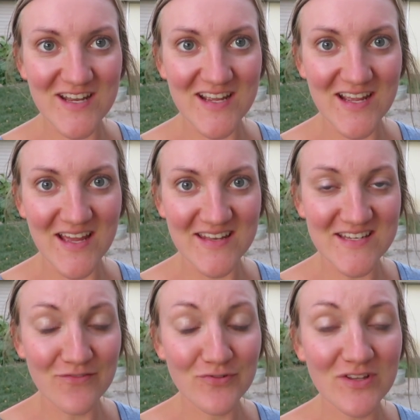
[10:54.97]
and
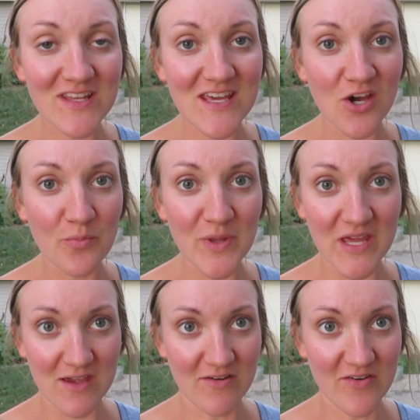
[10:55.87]
definitely helped
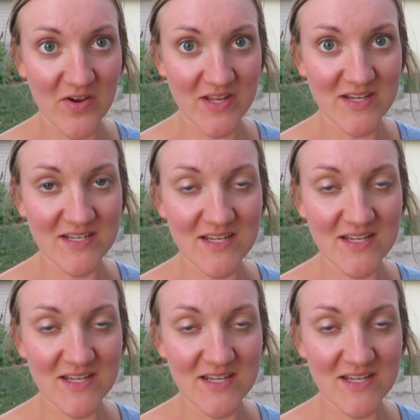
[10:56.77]
me on